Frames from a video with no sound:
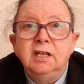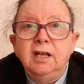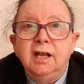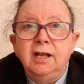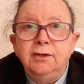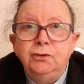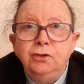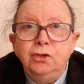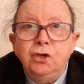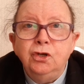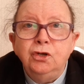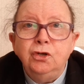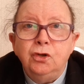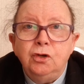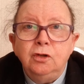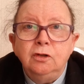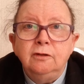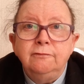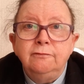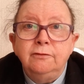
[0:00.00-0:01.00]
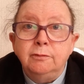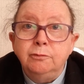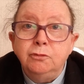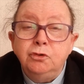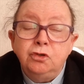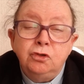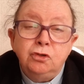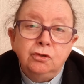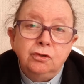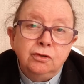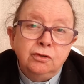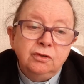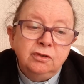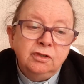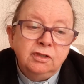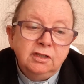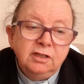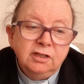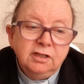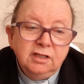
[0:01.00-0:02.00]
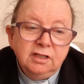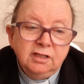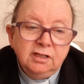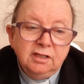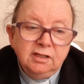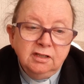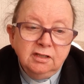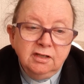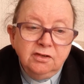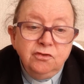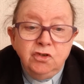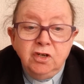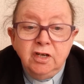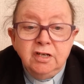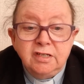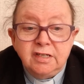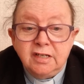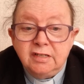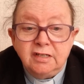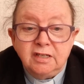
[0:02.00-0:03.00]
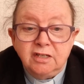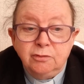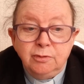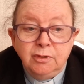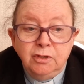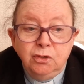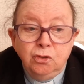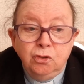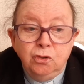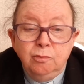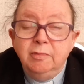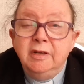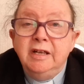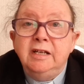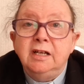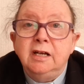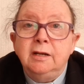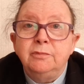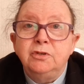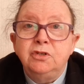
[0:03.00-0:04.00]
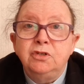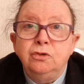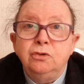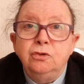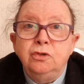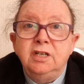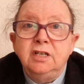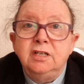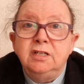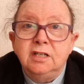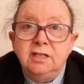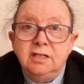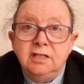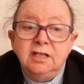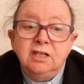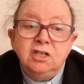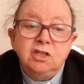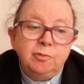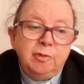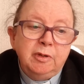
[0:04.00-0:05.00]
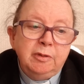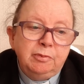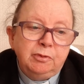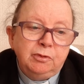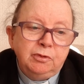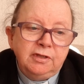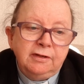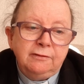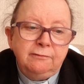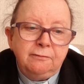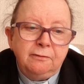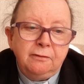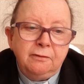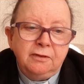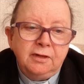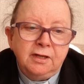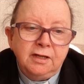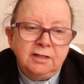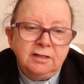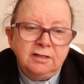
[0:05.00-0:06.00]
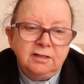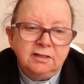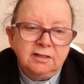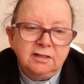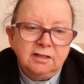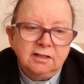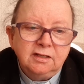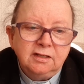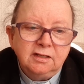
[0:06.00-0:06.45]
and not all of them true. Jesus, as we know, made up stories to teach people different things.